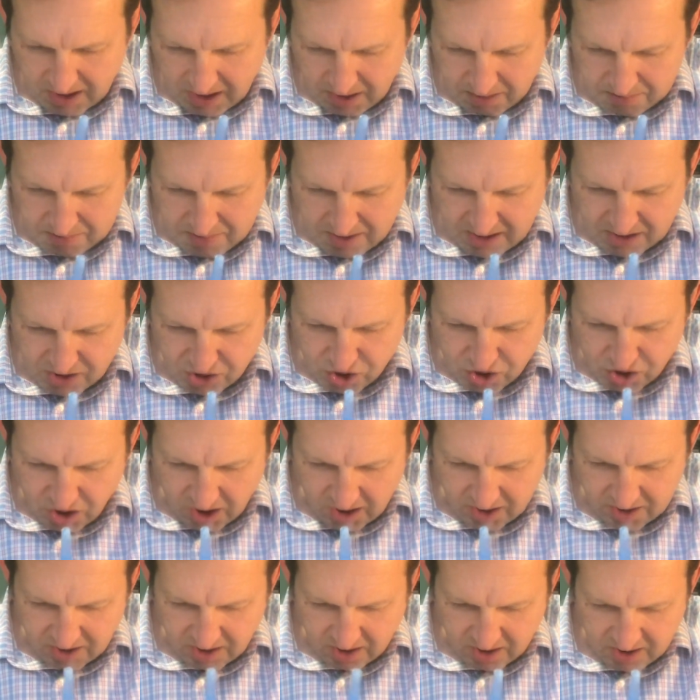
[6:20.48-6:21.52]
al
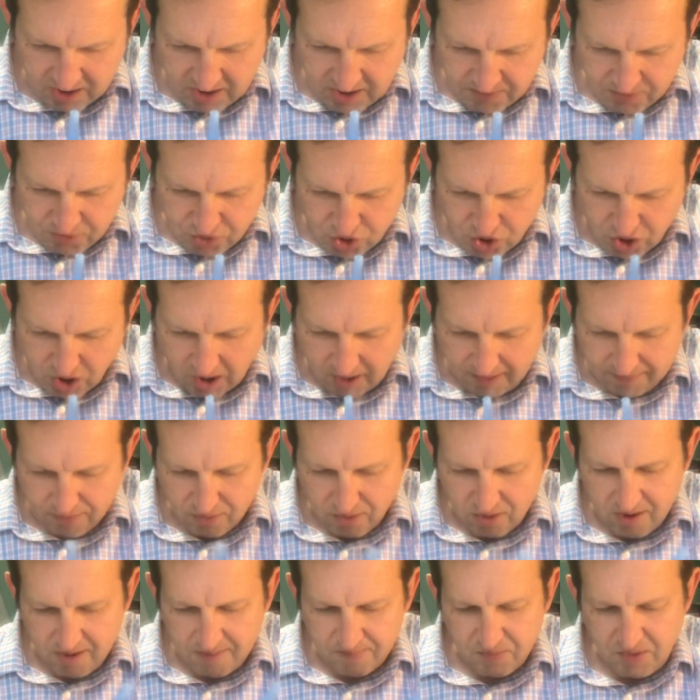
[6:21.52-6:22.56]
meishana
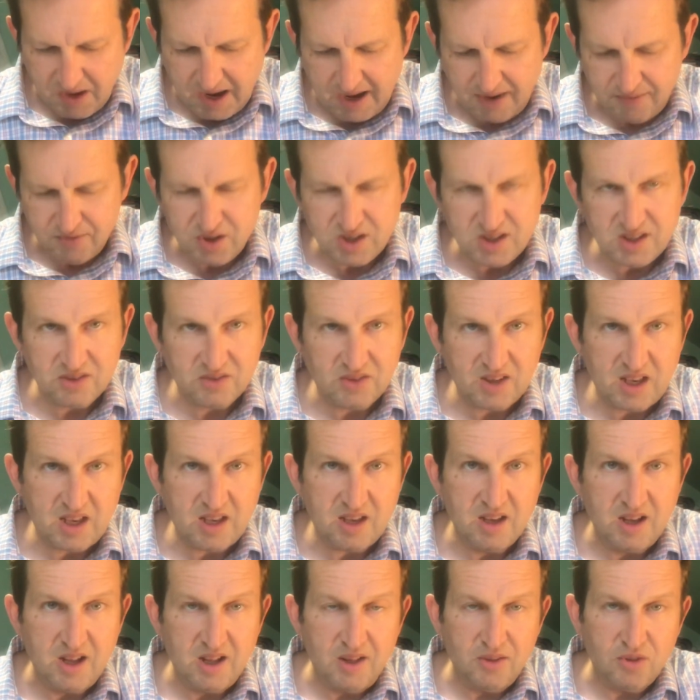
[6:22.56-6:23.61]
sha'abra. Obviously,
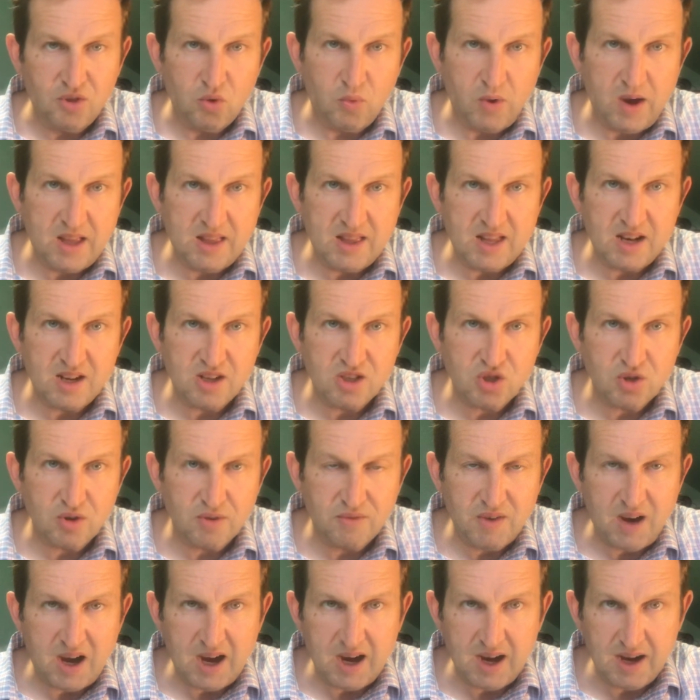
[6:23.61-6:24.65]
the way that it
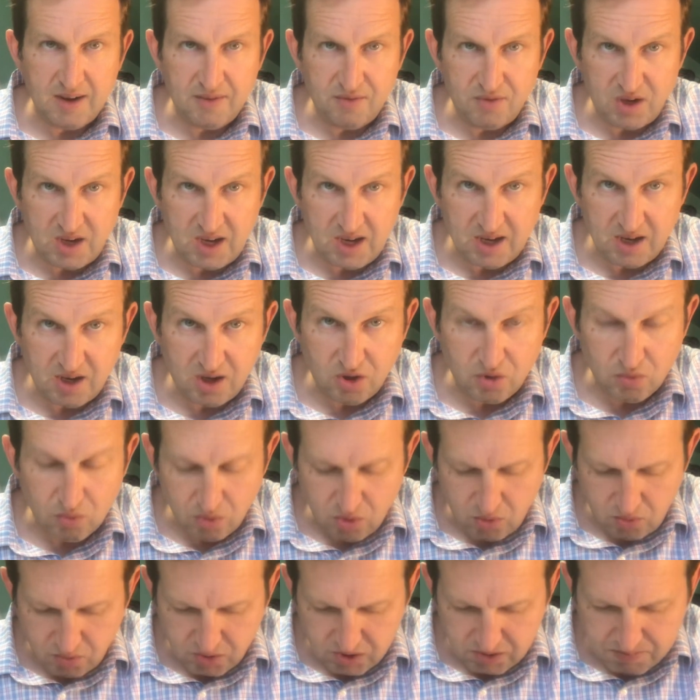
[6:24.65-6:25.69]
survived and it
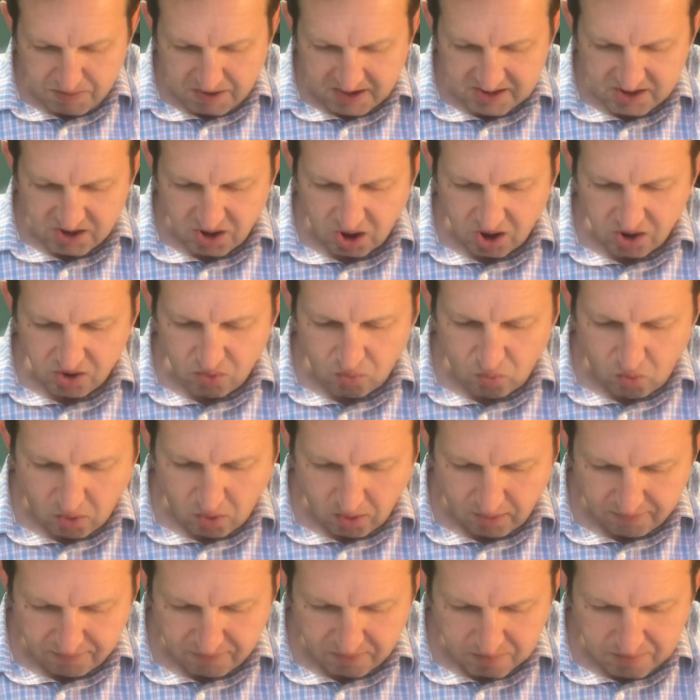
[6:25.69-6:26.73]
grew was based on the
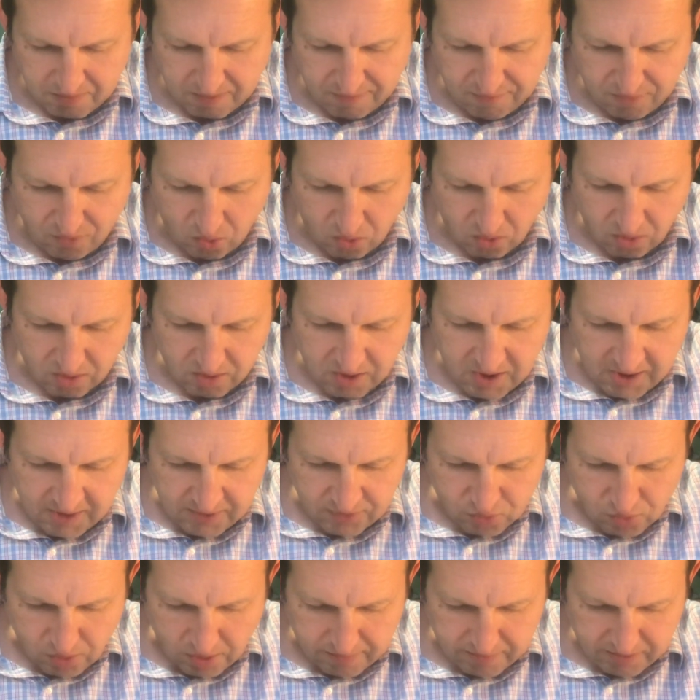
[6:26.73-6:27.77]
water from before.
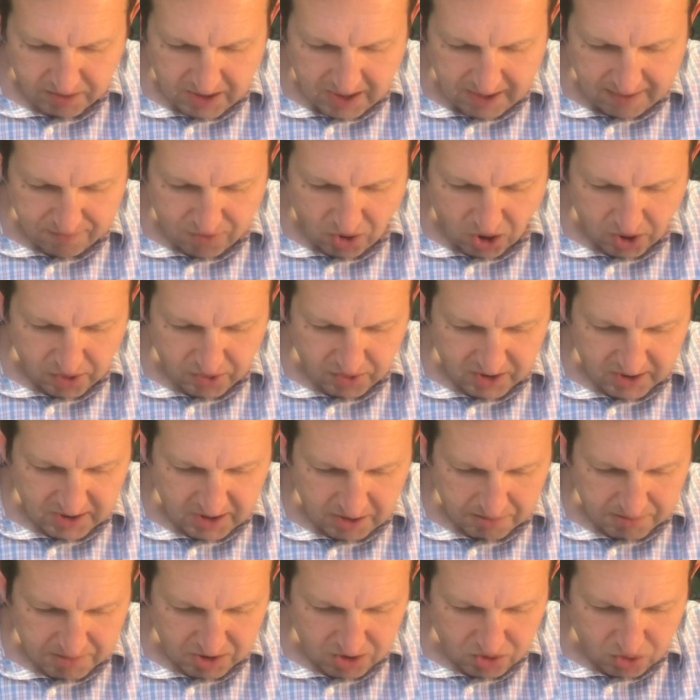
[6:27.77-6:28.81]
Rabbi Kiva har
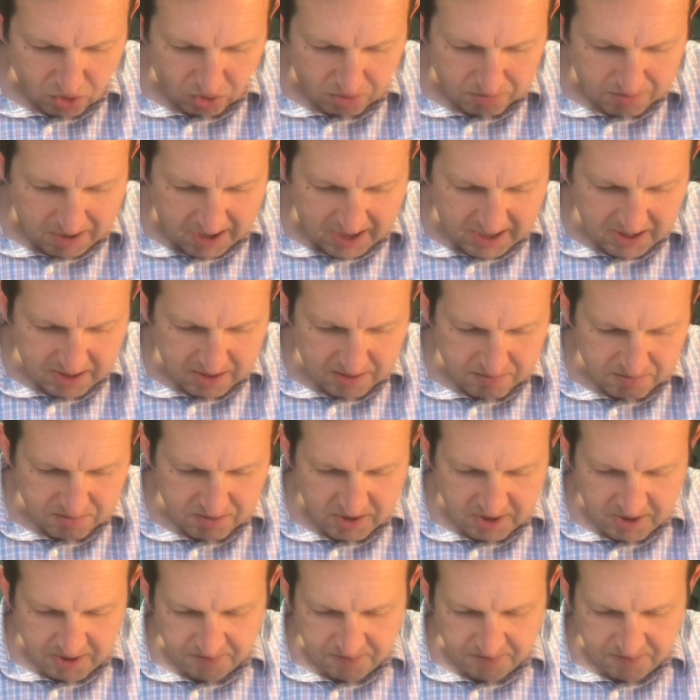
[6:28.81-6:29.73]
gedalim al kol mayim